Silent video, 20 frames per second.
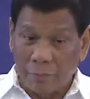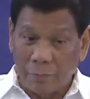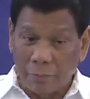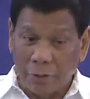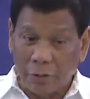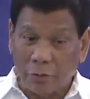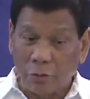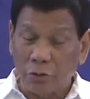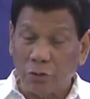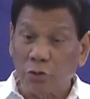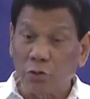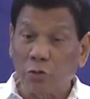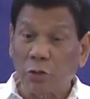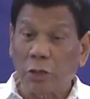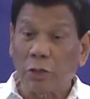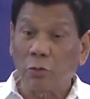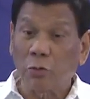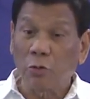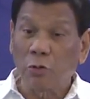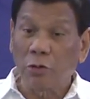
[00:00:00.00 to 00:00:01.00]
because you
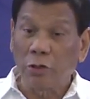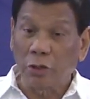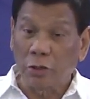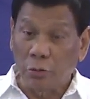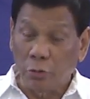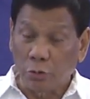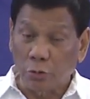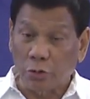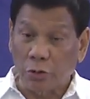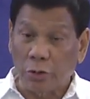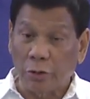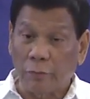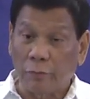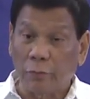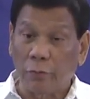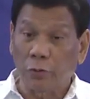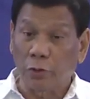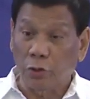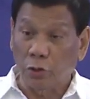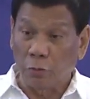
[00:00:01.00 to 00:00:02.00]
can only use it
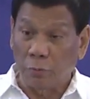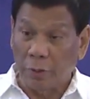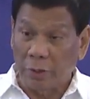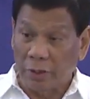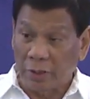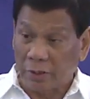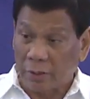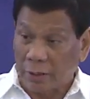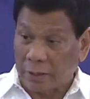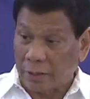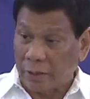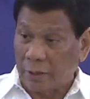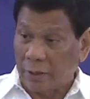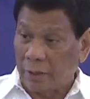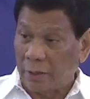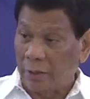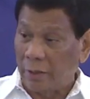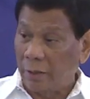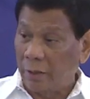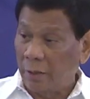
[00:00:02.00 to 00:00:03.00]
for
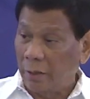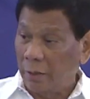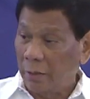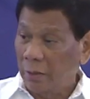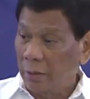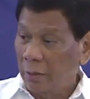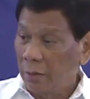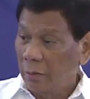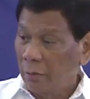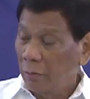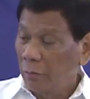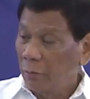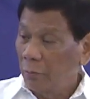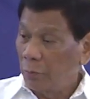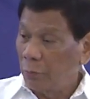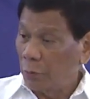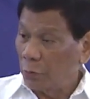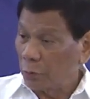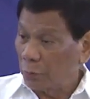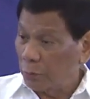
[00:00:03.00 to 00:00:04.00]
humanitarian
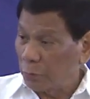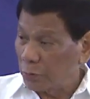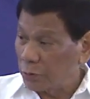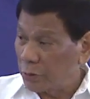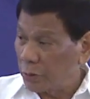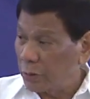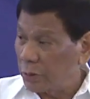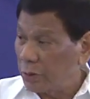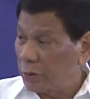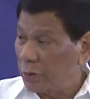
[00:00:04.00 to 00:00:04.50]
purposes.